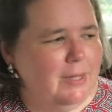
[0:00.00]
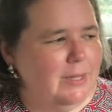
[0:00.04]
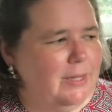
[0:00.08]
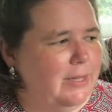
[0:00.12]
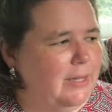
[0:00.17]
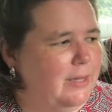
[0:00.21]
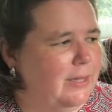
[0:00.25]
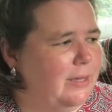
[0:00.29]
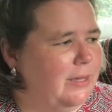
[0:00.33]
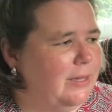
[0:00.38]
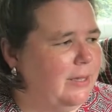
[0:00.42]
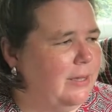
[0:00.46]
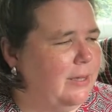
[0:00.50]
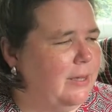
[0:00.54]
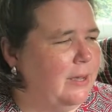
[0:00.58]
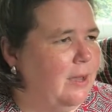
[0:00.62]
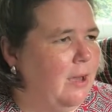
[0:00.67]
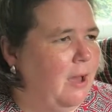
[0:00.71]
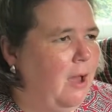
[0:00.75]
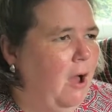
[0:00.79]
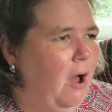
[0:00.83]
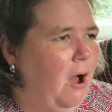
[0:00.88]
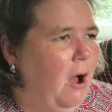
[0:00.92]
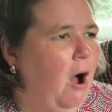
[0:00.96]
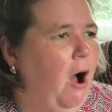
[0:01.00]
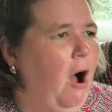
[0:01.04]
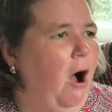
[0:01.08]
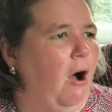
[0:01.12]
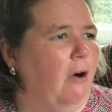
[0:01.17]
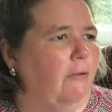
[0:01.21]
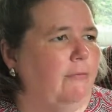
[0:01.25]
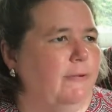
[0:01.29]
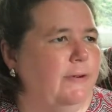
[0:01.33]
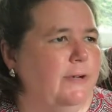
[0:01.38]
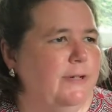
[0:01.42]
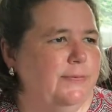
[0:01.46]
he
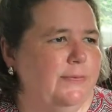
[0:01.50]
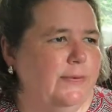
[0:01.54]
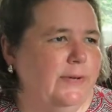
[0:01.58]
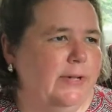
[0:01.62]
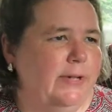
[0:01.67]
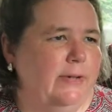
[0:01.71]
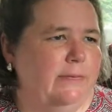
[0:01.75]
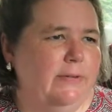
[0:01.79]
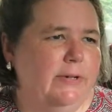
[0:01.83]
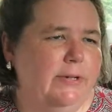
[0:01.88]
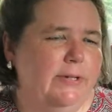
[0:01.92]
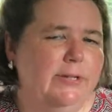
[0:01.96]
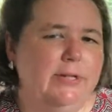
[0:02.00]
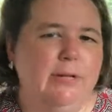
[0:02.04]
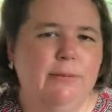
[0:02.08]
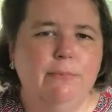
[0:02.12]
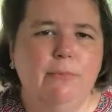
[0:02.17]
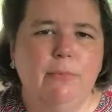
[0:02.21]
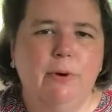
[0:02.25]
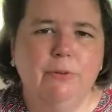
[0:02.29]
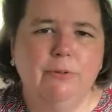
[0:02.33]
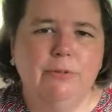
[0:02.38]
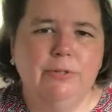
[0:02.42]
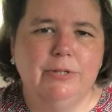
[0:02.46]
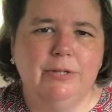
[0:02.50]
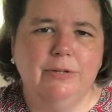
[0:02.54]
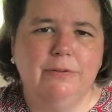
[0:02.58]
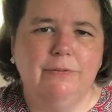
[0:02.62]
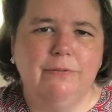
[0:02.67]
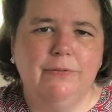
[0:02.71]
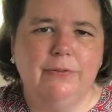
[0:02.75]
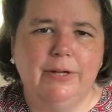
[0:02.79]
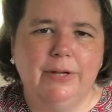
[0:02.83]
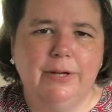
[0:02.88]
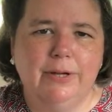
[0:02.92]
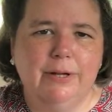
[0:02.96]
offers forgiveness. And most
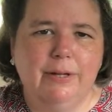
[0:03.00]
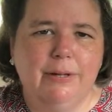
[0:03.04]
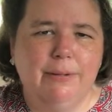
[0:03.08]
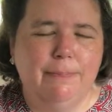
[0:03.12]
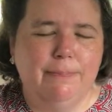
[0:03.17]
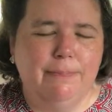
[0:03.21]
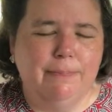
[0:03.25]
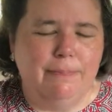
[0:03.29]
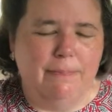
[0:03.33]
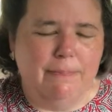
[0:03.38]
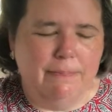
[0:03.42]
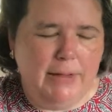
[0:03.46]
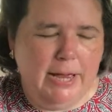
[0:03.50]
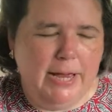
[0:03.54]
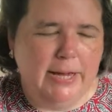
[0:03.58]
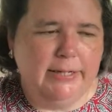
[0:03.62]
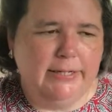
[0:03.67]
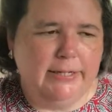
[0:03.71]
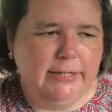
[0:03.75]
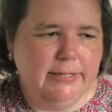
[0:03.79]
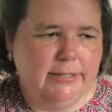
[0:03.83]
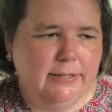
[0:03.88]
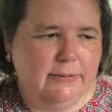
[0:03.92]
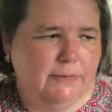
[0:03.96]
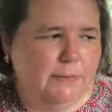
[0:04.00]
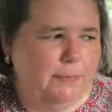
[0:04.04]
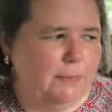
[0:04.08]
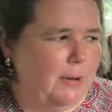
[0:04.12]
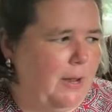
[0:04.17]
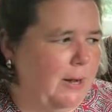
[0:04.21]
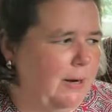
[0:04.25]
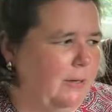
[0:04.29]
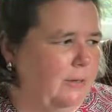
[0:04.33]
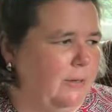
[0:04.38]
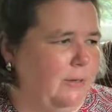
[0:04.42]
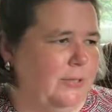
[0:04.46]
of the paintings of the
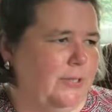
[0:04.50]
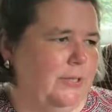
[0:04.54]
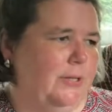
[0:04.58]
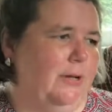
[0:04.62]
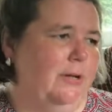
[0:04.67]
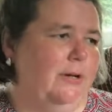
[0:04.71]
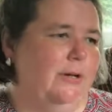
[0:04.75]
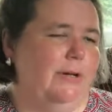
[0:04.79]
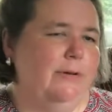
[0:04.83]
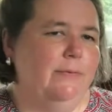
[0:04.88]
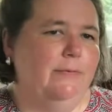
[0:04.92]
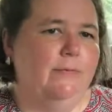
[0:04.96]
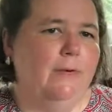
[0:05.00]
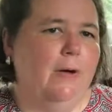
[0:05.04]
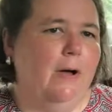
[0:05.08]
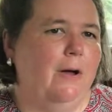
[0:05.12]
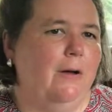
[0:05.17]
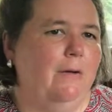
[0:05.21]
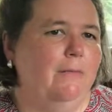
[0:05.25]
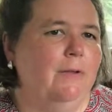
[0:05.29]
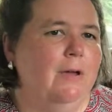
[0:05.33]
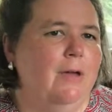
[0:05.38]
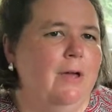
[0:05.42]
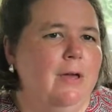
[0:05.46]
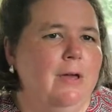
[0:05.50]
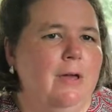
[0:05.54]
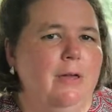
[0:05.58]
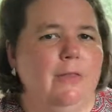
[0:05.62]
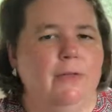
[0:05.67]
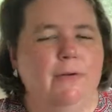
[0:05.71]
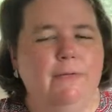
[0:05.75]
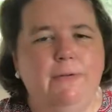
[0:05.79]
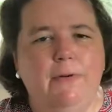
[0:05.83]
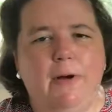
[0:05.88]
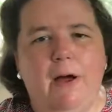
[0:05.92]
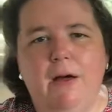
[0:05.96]
prodigal son involve
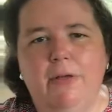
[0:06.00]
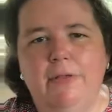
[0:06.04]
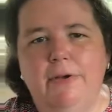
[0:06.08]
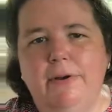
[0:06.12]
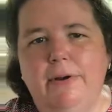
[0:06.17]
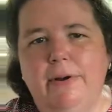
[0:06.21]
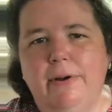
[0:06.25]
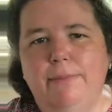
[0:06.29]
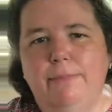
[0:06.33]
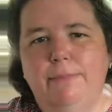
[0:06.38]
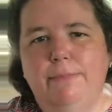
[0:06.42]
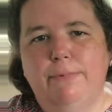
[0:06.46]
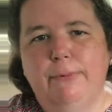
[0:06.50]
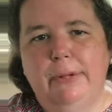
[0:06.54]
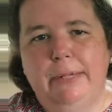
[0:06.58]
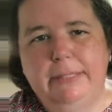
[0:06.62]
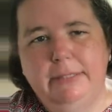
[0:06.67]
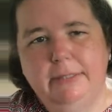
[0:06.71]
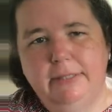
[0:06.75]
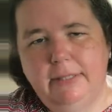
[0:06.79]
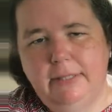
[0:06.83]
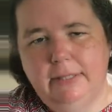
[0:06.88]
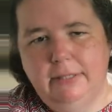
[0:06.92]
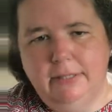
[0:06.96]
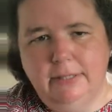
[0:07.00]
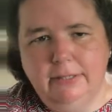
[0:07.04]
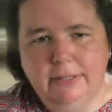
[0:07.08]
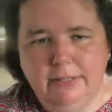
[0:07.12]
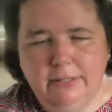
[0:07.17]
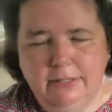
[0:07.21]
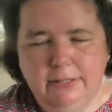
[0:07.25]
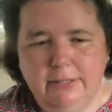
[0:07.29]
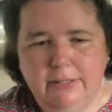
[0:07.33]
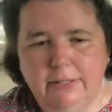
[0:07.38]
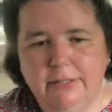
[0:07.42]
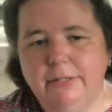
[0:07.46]
the father embracing the
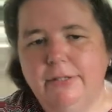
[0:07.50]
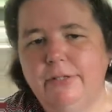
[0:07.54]
son.